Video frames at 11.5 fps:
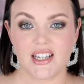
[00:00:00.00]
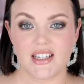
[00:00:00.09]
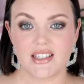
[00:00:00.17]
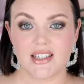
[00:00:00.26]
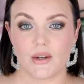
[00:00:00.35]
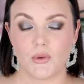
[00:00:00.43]
It
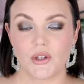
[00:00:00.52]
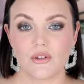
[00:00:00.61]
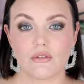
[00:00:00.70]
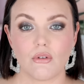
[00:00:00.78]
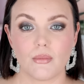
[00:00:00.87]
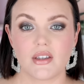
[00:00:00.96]
is like one of
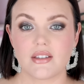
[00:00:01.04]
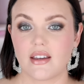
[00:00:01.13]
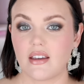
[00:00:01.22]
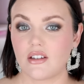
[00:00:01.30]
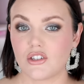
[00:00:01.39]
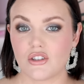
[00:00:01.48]
those formulas that
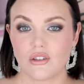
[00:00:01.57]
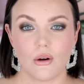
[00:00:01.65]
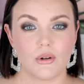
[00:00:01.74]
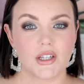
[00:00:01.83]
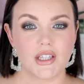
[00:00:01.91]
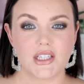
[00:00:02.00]
you can just
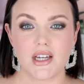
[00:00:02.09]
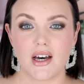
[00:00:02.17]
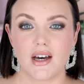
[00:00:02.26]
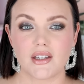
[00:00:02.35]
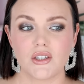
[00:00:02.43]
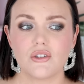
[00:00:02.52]
throw on in the
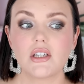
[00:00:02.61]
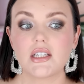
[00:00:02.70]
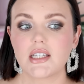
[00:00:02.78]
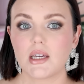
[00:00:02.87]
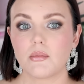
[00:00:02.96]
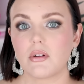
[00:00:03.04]
dark. You do need
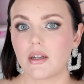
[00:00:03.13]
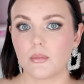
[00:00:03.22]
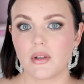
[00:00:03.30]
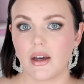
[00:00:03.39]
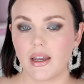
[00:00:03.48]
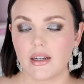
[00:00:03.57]
to keep
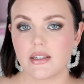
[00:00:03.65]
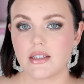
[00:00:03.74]
reapplying it.